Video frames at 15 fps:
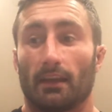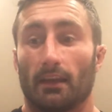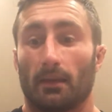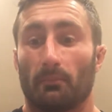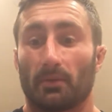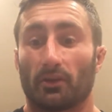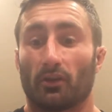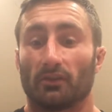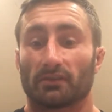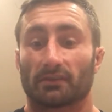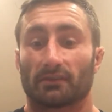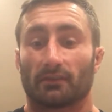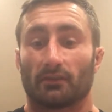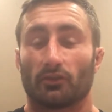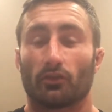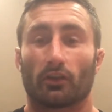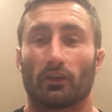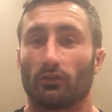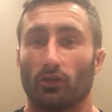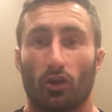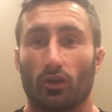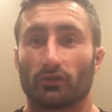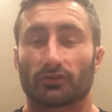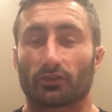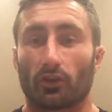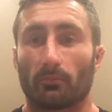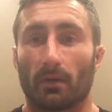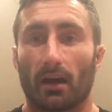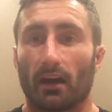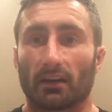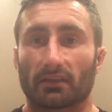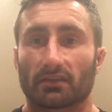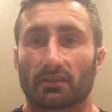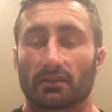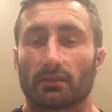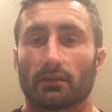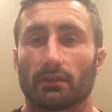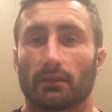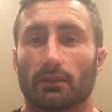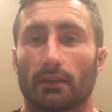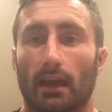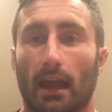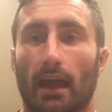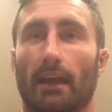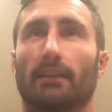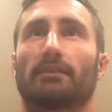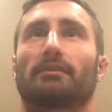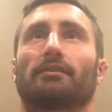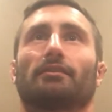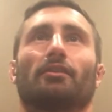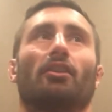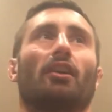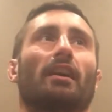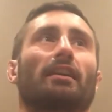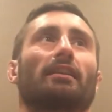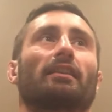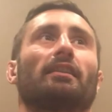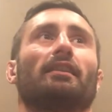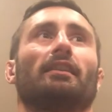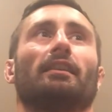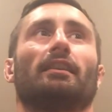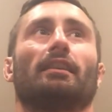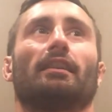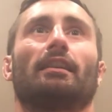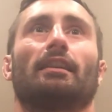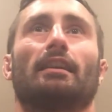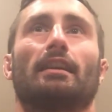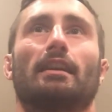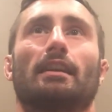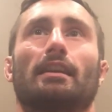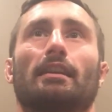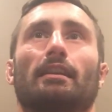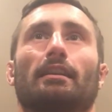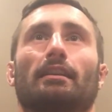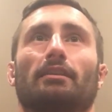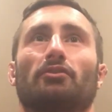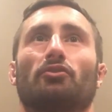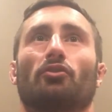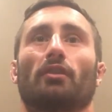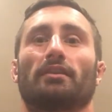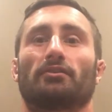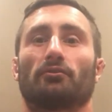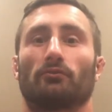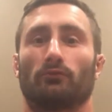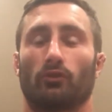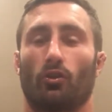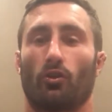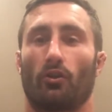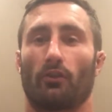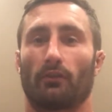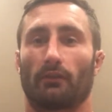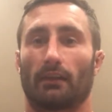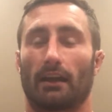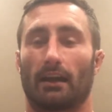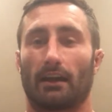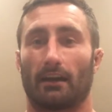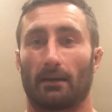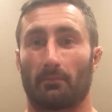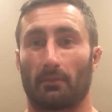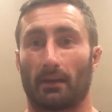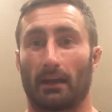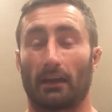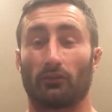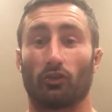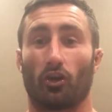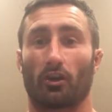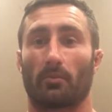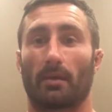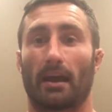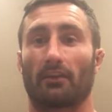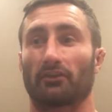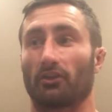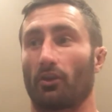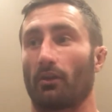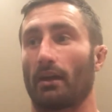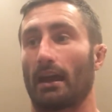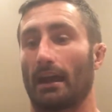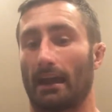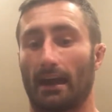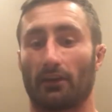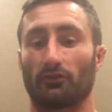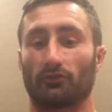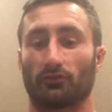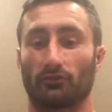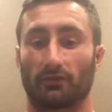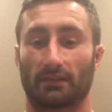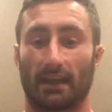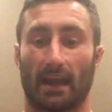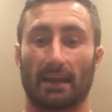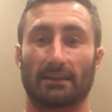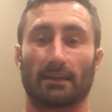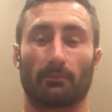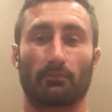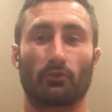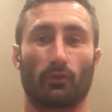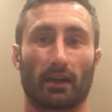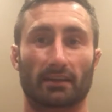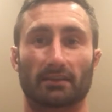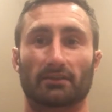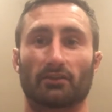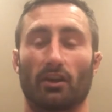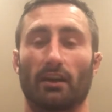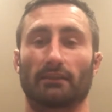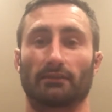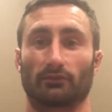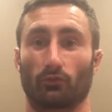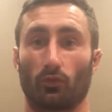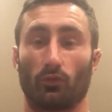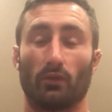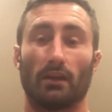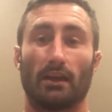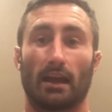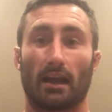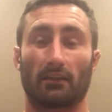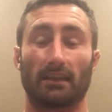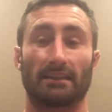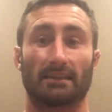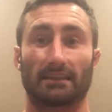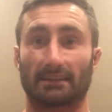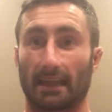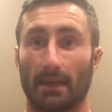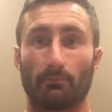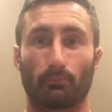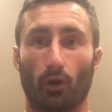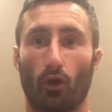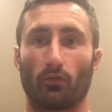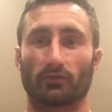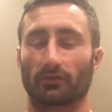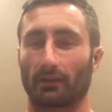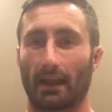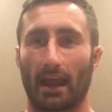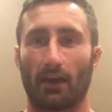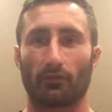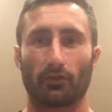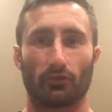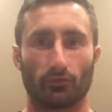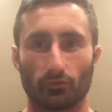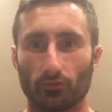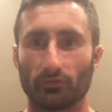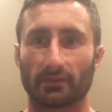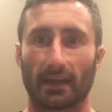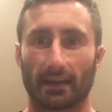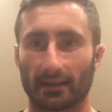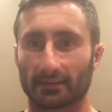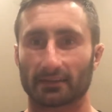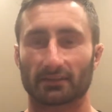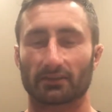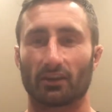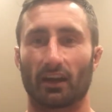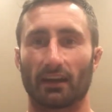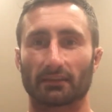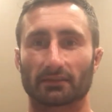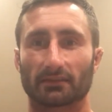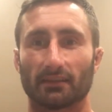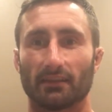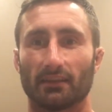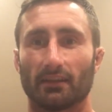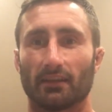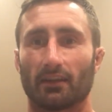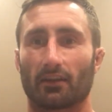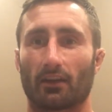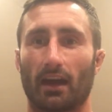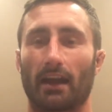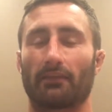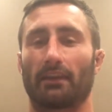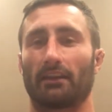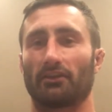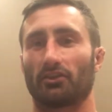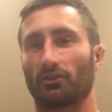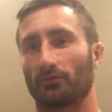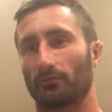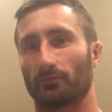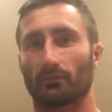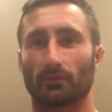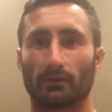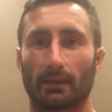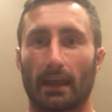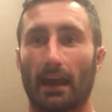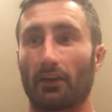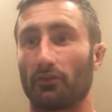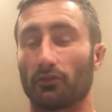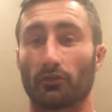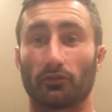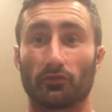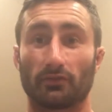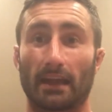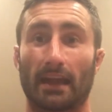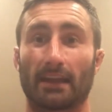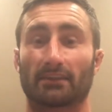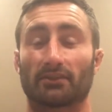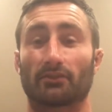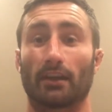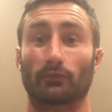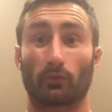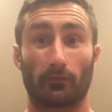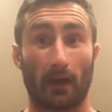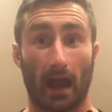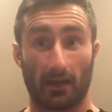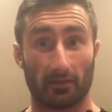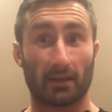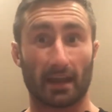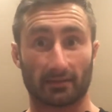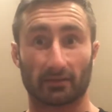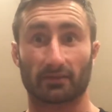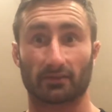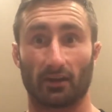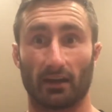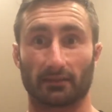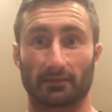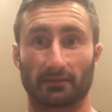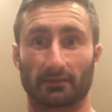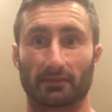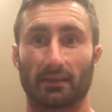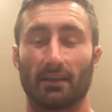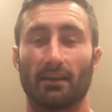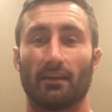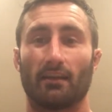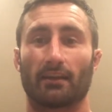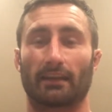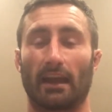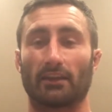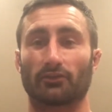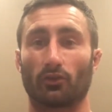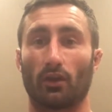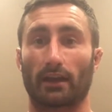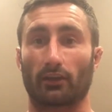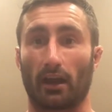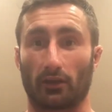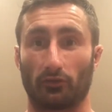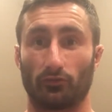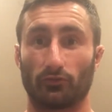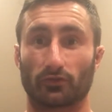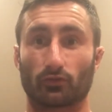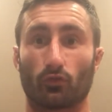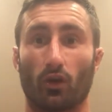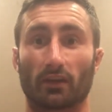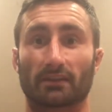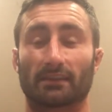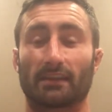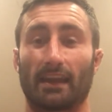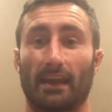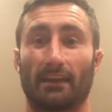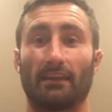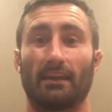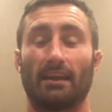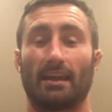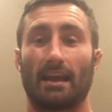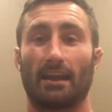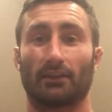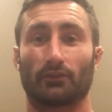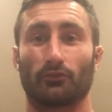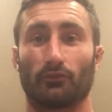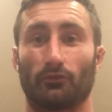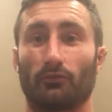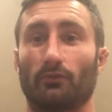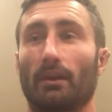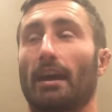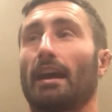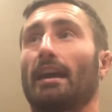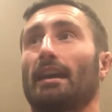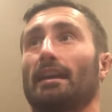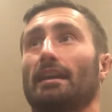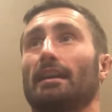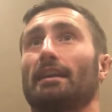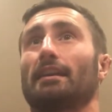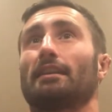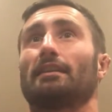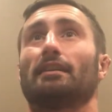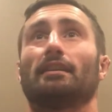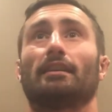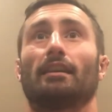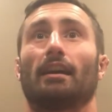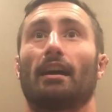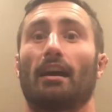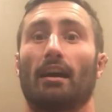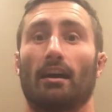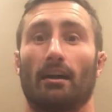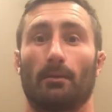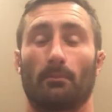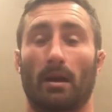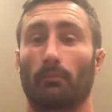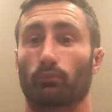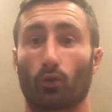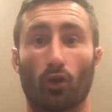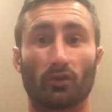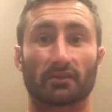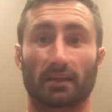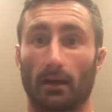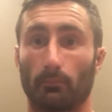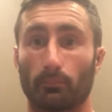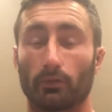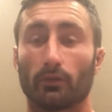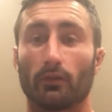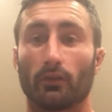Because you're going to learn so much, and like you're going to learn a lot about how you should change up your exercises, or at least the tempos on how you use that exercise. All right, and then how you can use that exercise with other exercises. Okay, so like I could do squats then into a broad jump